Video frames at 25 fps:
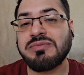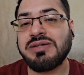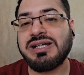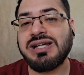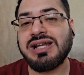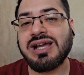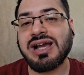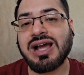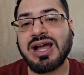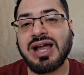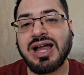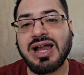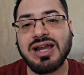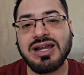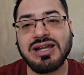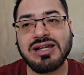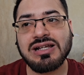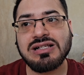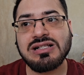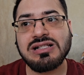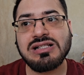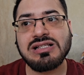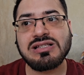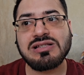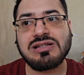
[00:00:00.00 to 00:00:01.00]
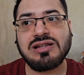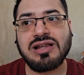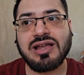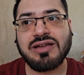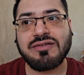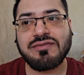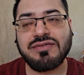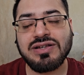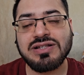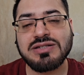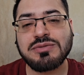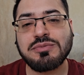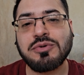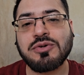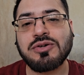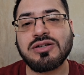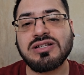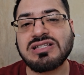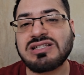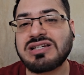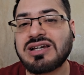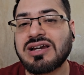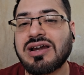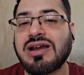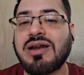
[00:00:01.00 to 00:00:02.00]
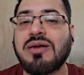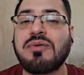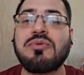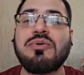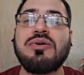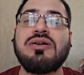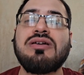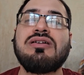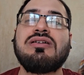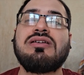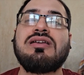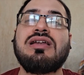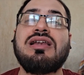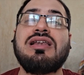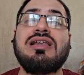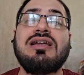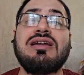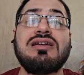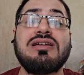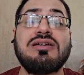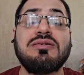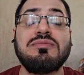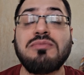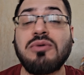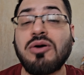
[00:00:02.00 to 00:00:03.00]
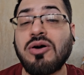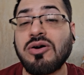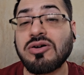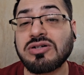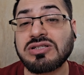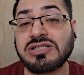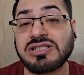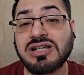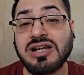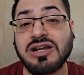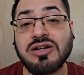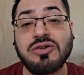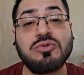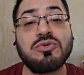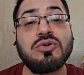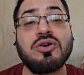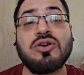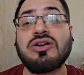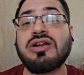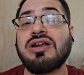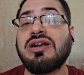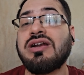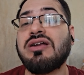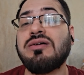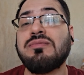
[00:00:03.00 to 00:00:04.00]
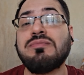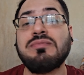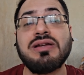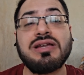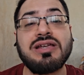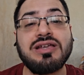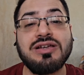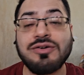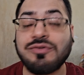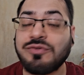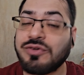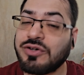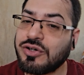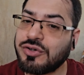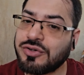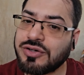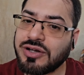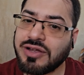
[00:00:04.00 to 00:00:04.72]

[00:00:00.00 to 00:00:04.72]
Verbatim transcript: media handles like facebook instagram twitter and letterboxd i do not end up making a video on